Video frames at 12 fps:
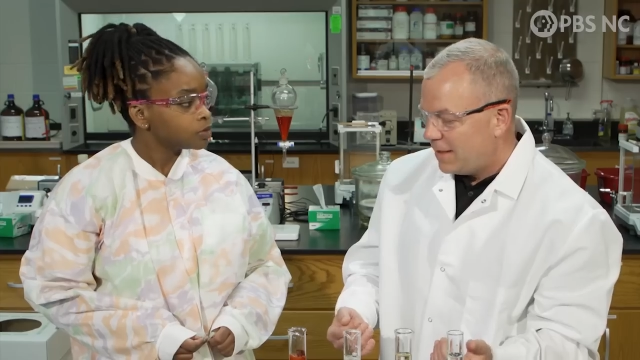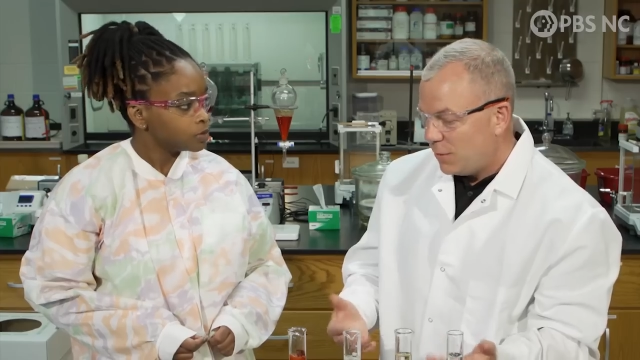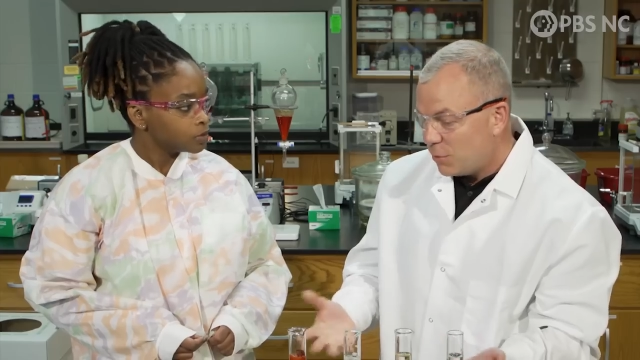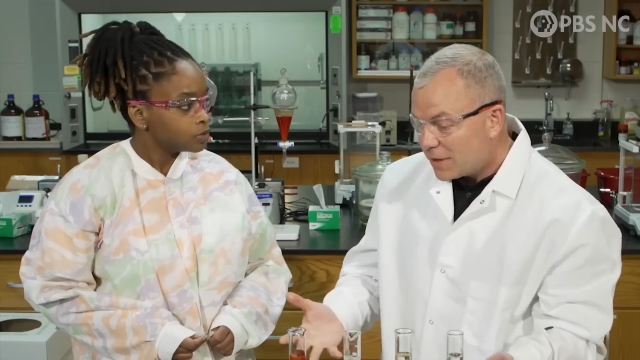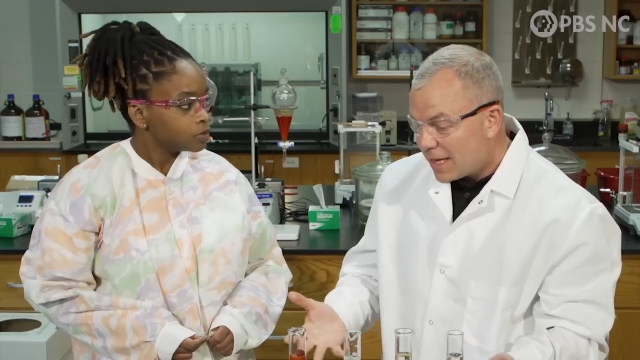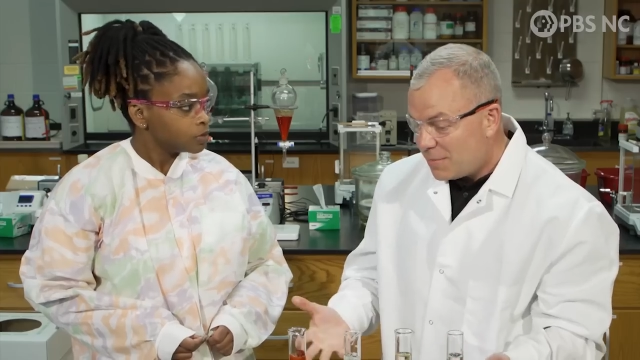Speaker 1: And
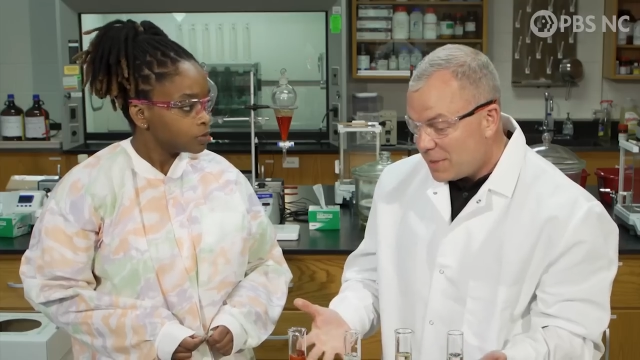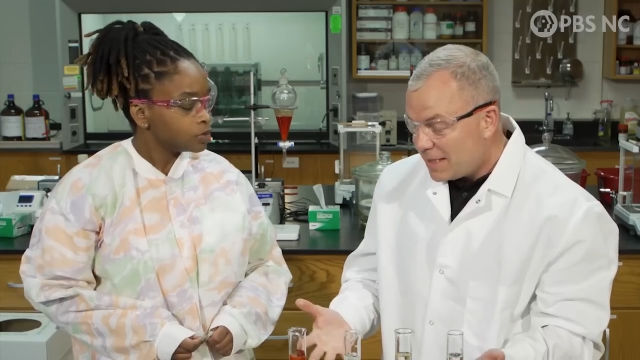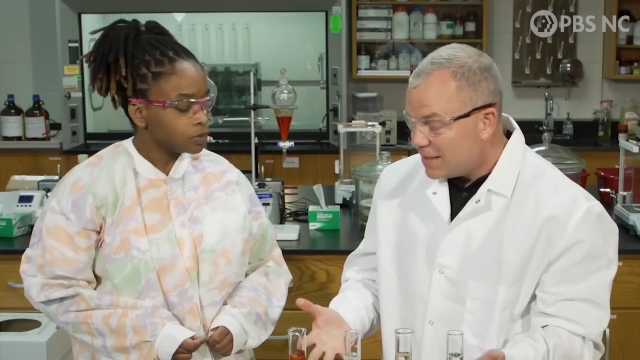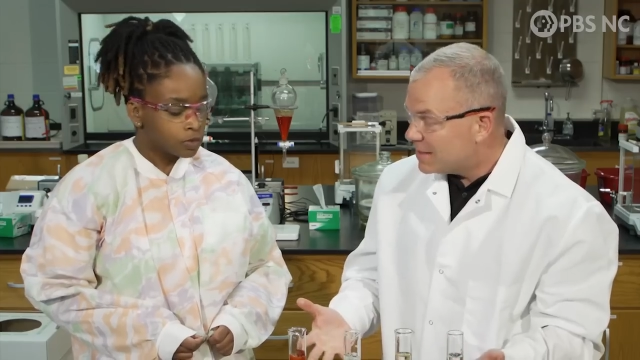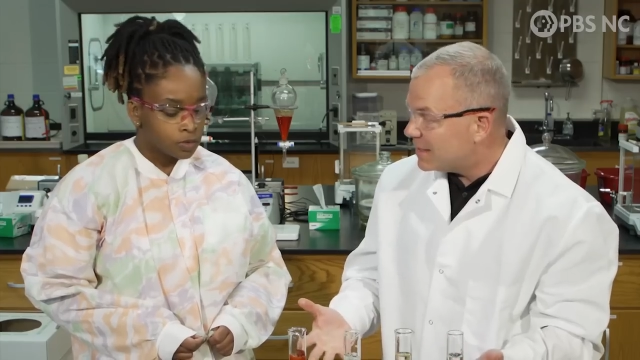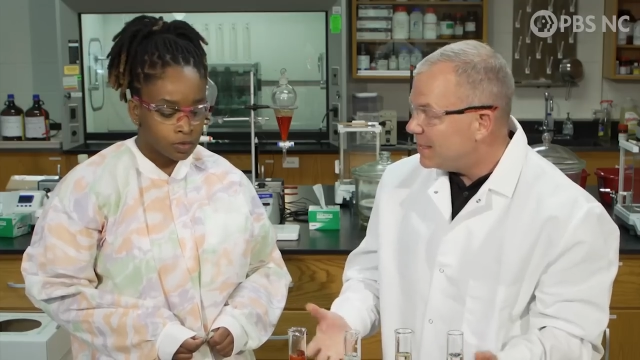what that
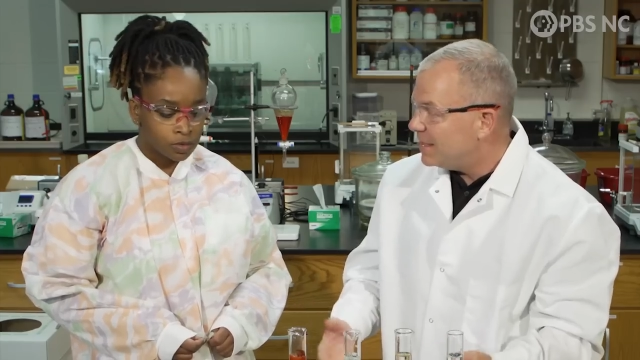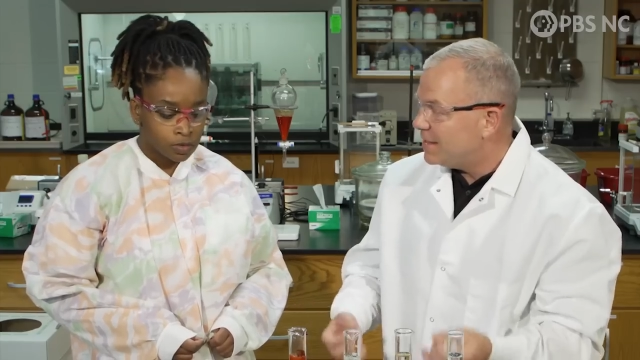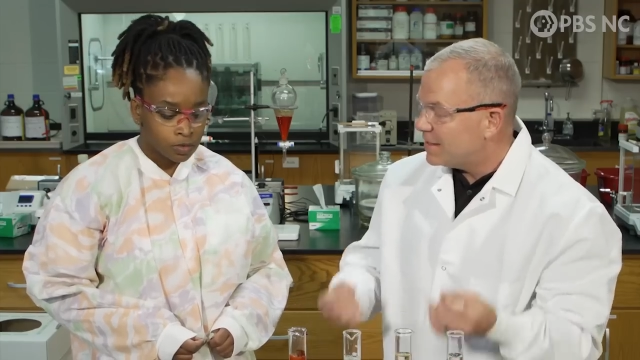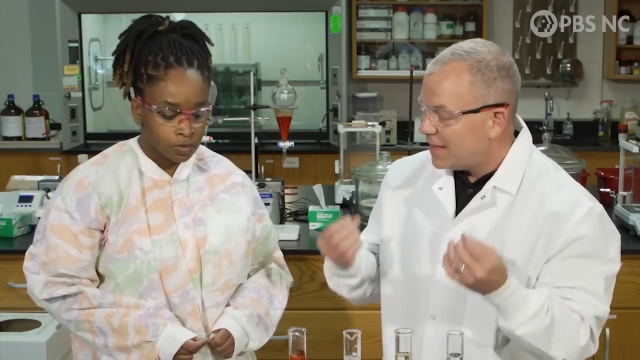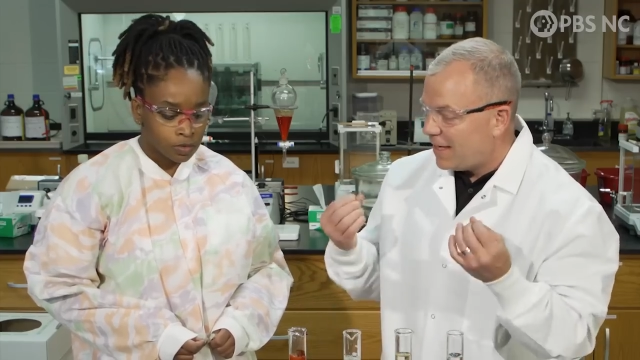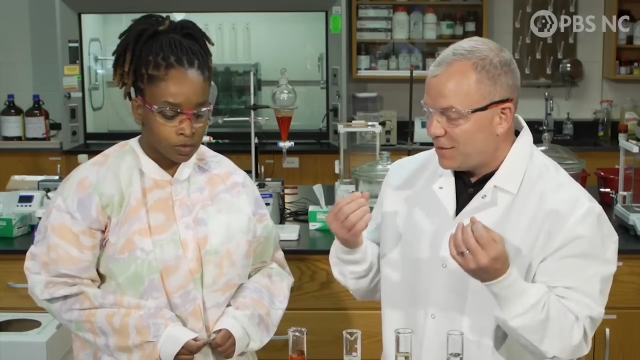means is
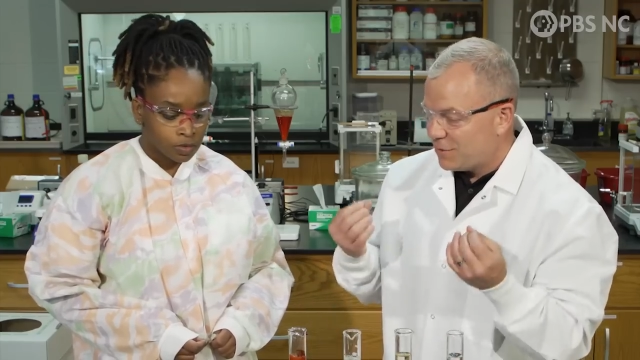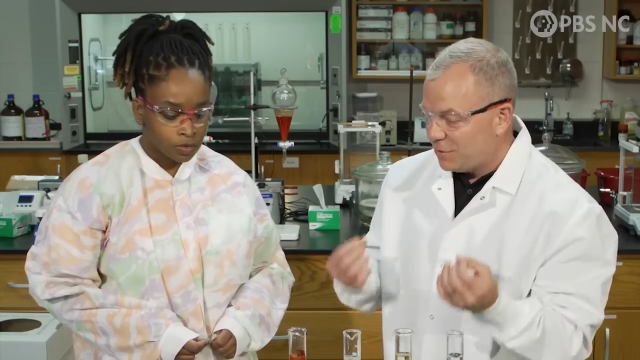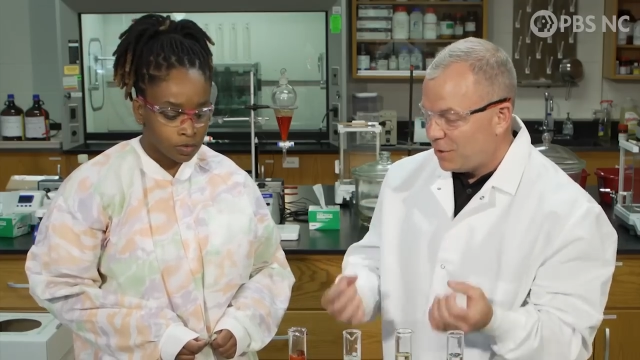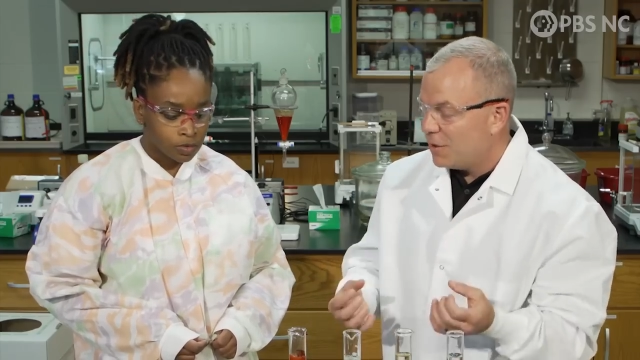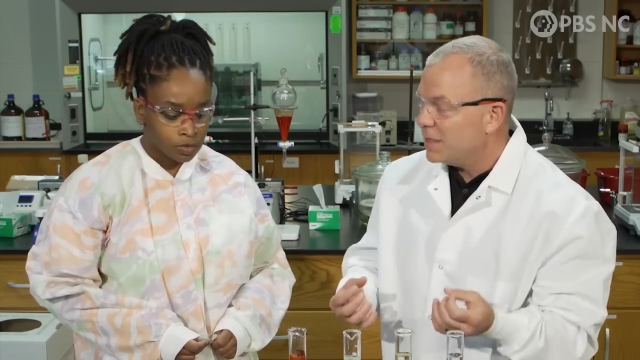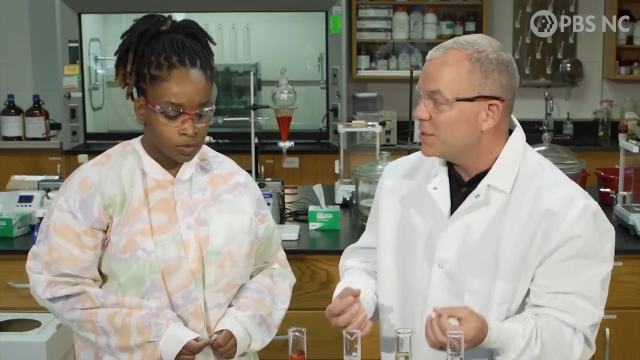as
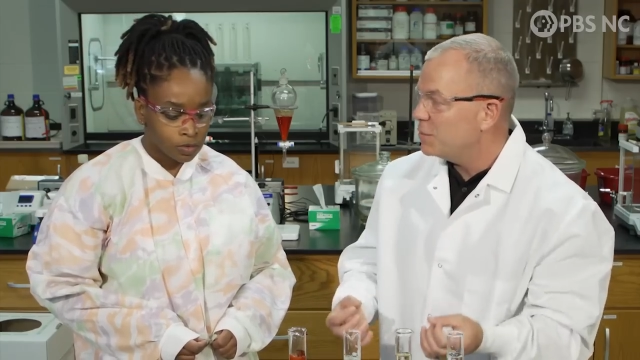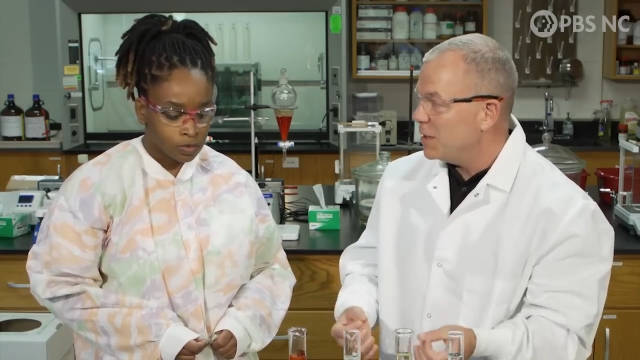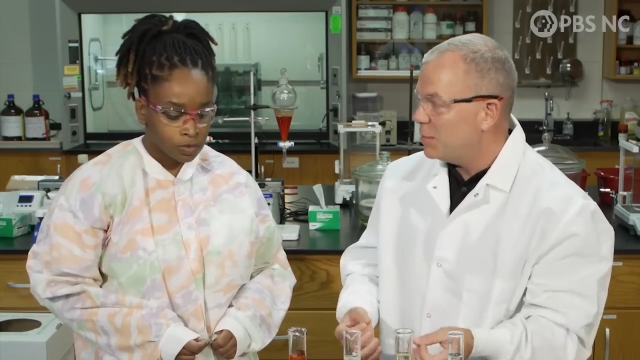long as we